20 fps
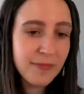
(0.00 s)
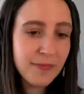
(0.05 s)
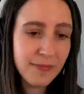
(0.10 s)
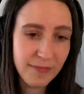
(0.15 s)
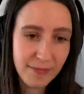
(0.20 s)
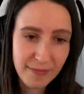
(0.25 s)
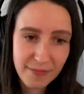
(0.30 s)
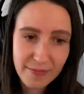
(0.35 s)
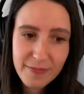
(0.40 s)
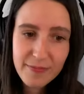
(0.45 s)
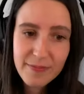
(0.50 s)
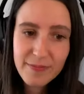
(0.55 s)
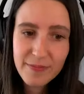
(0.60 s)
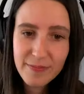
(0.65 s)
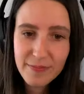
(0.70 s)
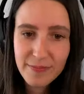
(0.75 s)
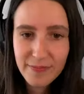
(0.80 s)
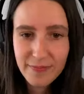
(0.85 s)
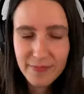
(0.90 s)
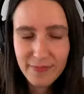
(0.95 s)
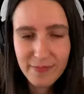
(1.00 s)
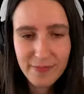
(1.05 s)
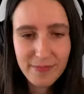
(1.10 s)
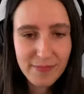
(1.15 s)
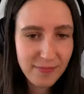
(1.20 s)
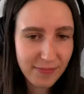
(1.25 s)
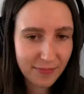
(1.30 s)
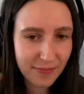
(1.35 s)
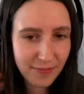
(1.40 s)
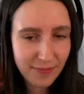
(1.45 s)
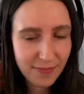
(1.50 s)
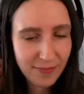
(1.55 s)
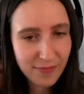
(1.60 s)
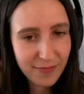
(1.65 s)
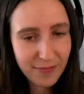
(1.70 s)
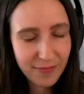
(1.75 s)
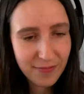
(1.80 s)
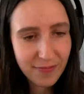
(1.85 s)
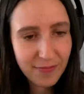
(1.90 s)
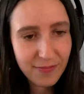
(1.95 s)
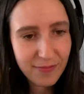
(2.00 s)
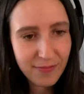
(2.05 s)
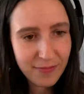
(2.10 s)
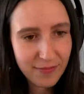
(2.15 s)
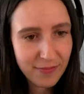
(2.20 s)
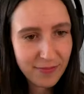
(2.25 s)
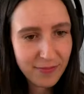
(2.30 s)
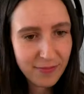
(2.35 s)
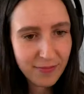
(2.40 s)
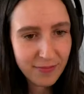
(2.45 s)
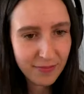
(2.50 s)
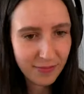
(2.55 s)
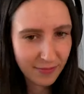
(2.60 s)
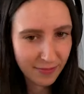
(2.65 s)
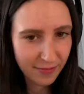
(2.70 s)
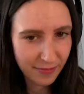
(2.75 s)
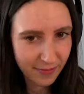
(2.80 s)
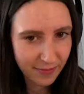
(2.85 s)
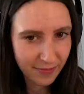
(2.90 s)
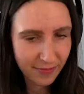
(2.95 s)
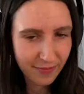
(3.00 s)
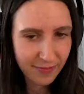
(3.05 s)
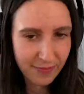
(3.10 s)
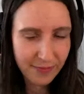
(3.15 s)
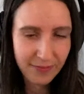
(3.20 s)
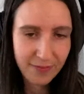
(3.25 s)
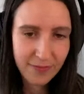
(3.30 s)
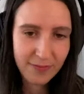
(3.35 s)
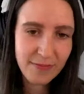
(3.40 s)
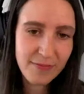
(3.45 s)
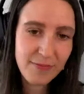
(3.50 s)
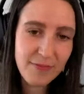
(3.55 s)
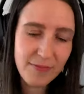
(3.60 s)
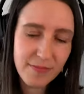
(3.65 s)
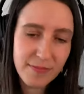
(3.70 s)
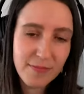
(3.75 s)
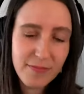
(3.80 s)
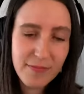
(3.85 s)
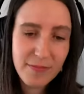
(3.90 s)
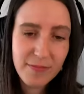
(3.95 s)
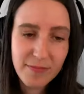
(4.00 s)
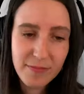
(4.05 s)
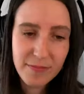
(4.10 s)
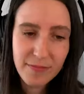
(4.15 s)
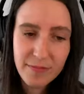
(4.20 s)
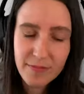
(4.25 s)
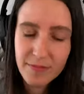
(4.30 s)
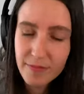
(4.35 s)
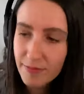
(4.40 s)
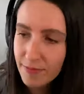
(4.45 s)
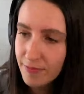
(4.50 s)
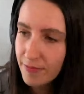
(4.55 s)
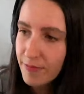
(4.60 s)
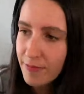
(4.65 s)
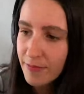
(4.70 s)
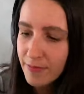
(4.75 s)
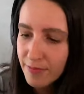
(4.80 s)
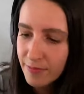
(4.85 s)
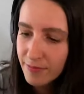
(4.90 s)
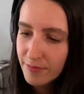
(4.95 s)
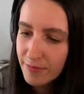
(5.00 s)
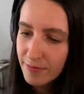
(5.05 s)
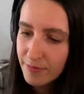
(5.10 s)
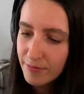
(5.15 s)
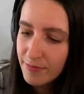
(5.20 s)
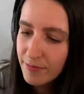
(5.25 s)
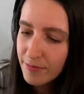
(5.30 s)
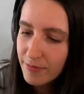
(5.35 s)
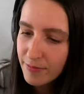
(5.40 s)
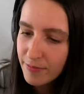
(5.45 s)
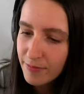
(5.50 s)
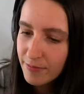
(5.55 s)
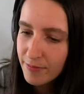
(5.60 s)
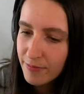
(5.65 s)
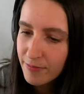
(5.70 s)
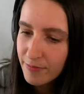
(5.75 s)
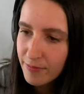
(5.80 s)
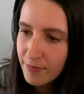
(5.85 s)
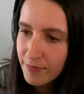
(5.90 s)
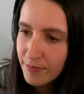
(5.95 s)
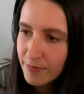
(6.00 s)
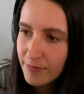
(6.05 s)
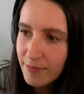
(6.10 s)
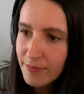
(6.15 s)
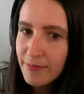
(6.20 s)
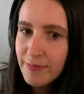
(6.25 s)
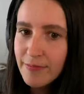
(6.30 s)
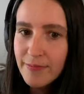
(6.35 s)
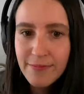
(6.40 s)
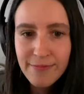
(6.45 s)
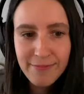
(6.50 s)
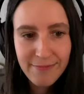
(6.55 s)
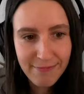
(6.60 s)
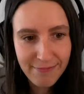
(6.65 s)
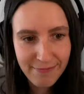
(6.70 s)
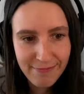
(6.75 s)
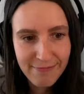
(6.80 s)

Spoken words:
(not speaking)